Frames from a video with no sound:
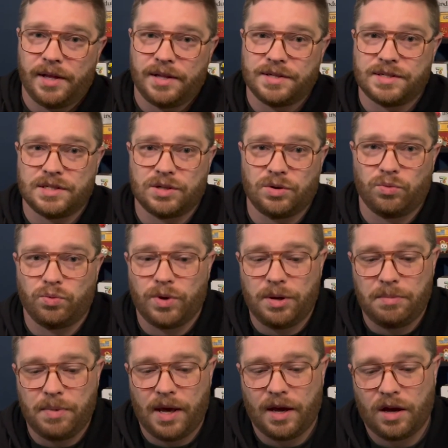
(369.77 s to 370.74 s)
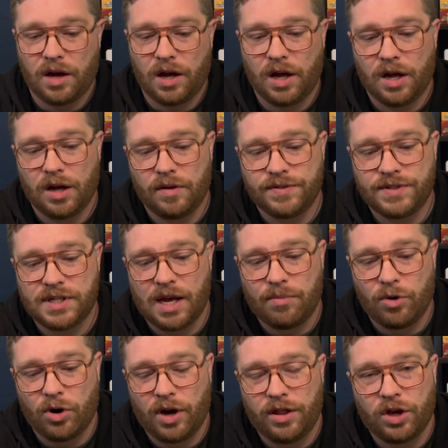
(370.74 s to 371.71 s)
This is a remake of
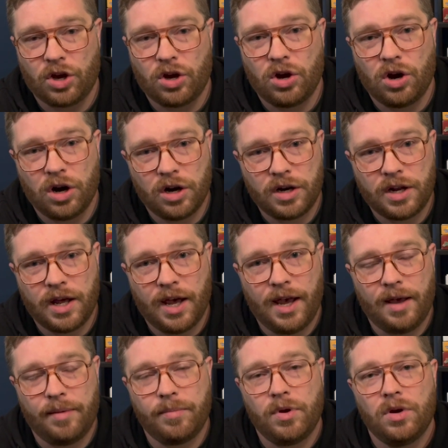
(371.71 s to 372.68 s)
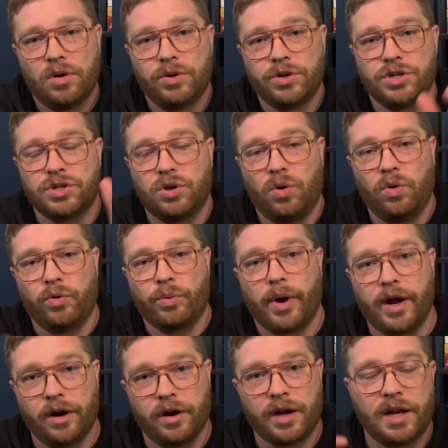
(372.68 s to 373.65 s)
Samurai the card game, which is an old
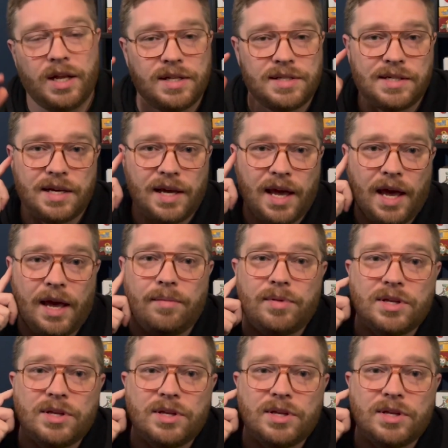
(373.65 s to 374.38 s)
Reiner Knizia game.